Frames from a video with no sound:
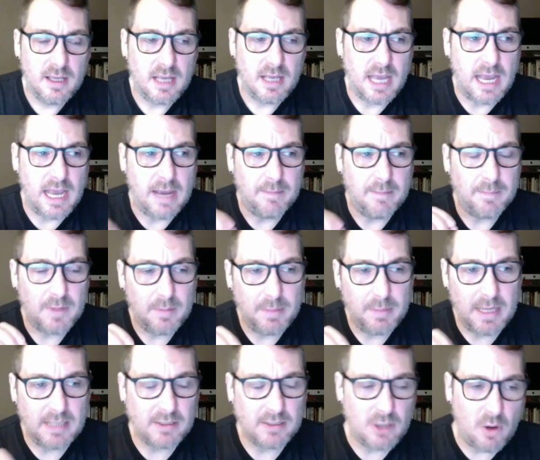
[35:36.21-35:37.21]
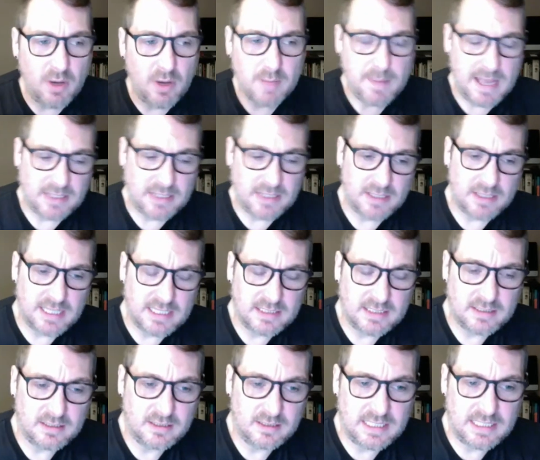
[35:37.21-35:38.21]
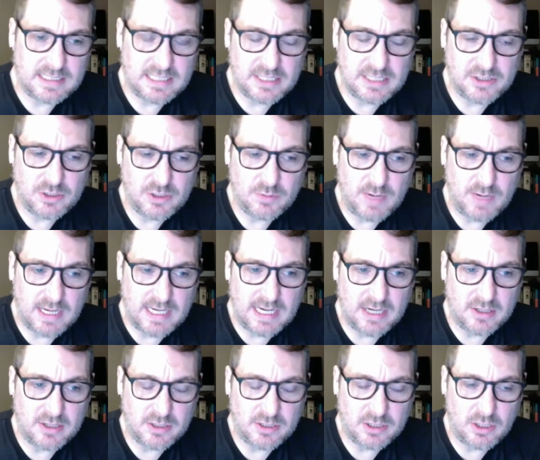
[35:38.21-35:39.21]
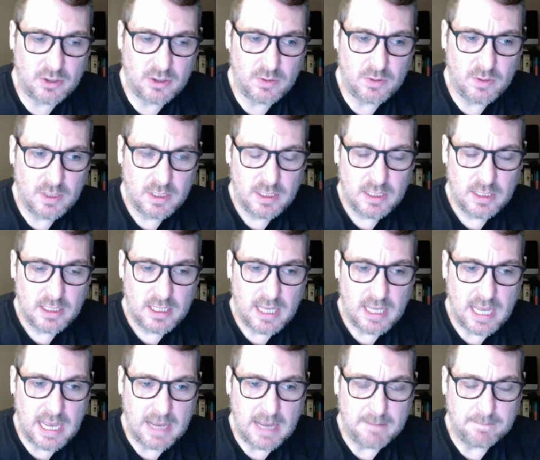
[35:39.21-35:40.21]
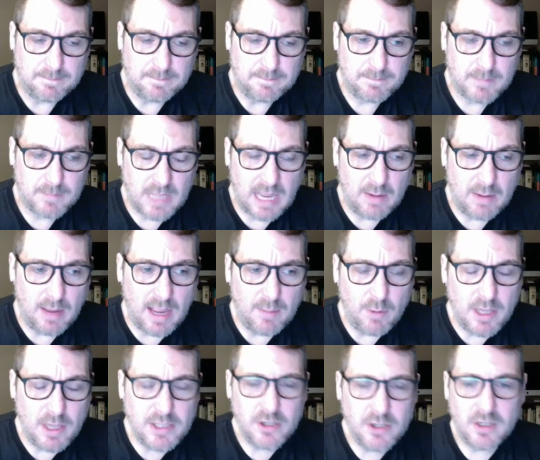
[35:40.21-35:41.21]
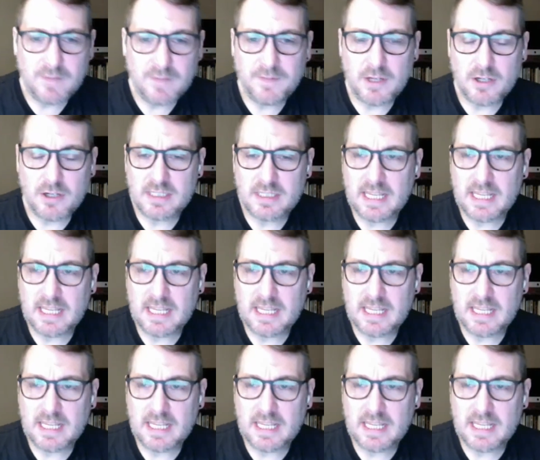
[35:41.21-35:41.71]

Um, but going back to this this issue right here, so um, I, I wonder if there's